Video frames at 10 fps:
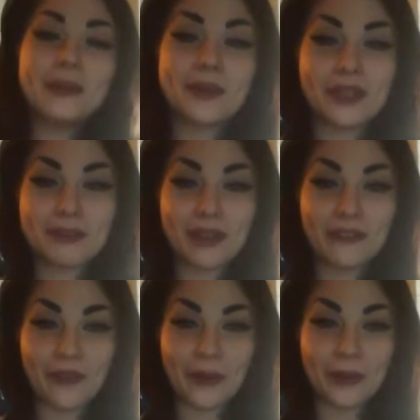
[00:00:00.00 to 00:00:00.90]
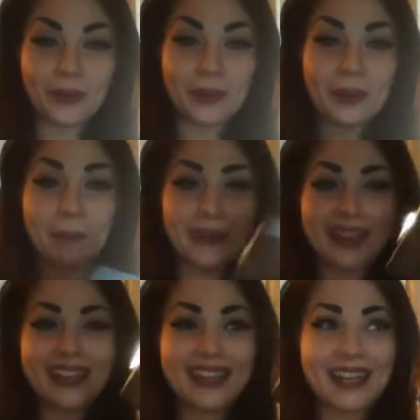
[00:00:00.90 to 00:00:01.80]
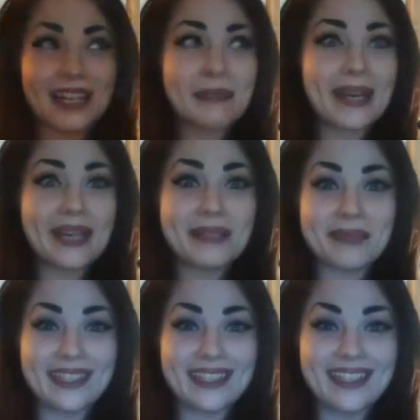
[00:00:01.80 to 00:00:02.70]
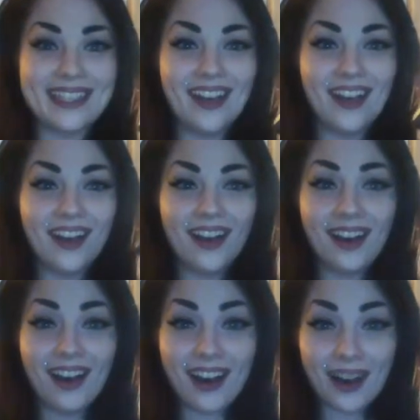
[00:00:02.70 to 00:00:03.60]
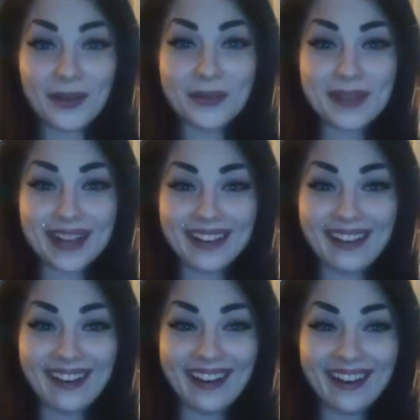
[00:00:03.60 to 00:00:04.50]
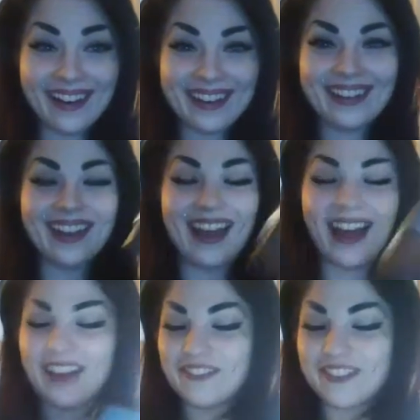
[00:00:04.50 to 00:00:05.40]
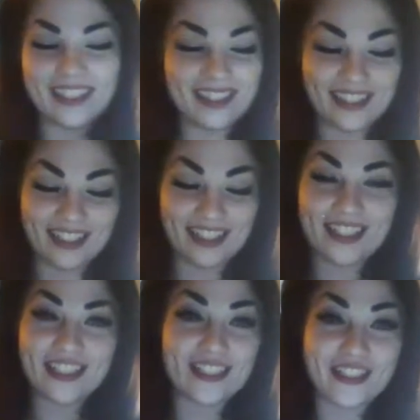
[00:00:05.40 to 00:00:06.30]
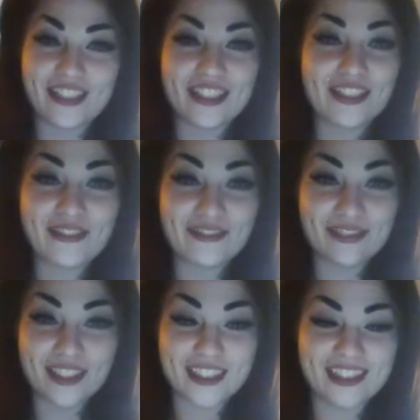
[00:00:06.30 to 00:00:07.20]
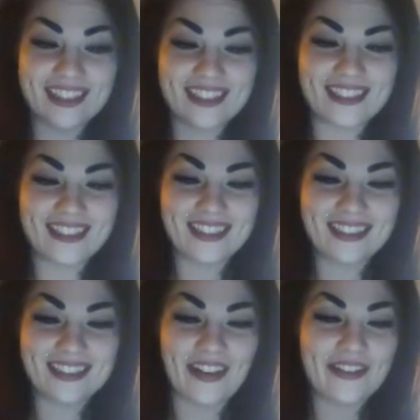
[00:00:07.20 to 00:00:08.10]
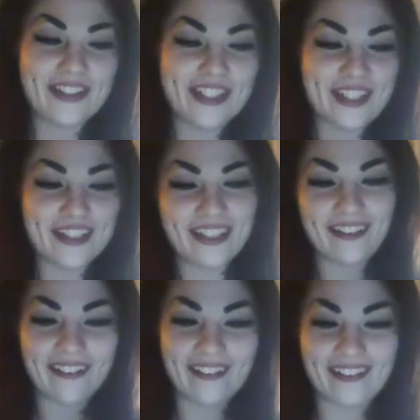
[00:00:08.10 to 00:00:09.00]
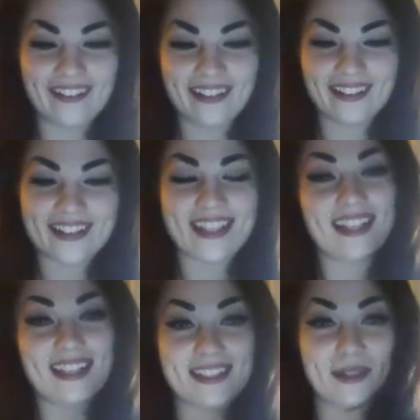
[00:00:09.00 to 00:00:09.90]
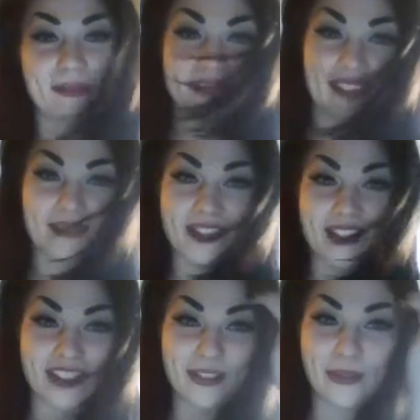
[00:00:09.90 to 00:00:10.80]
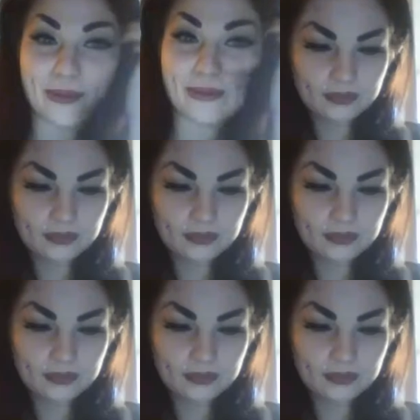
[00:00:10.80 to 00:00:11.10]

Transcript: upgrade my phone, but get an iPad mini, oh my god! I feel like the luckiest girl in the world. So, turning on, it's at 80%.